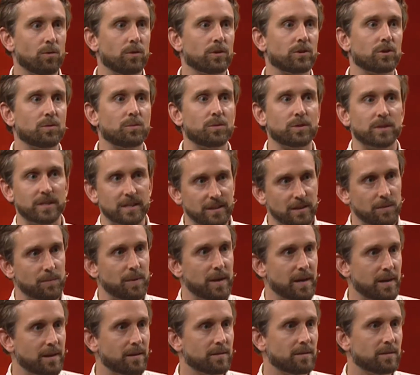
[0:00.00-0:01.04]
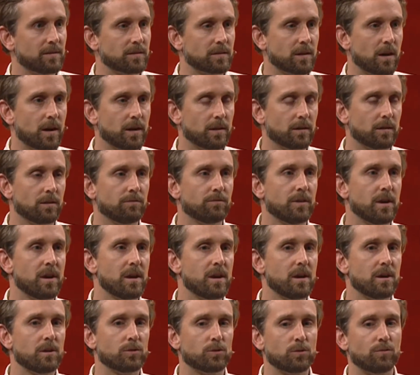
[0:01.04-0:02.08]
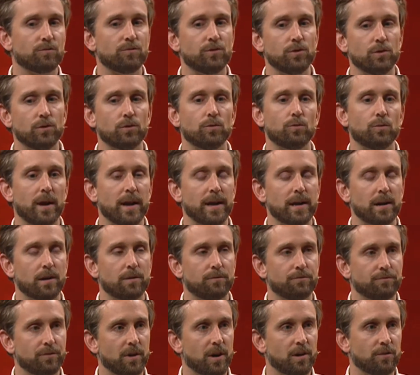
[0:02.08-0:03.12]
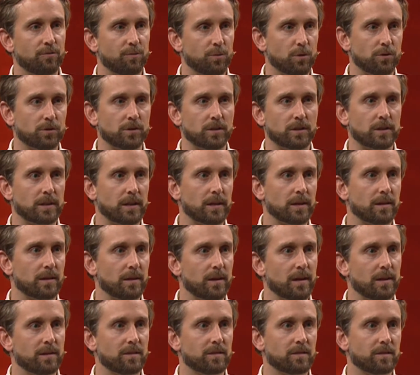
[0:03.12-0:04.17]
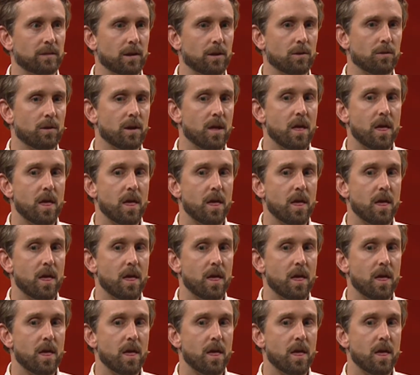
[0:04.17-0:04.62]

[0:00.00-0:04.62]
or to participate in this kind of sort of new way of purchasing. And so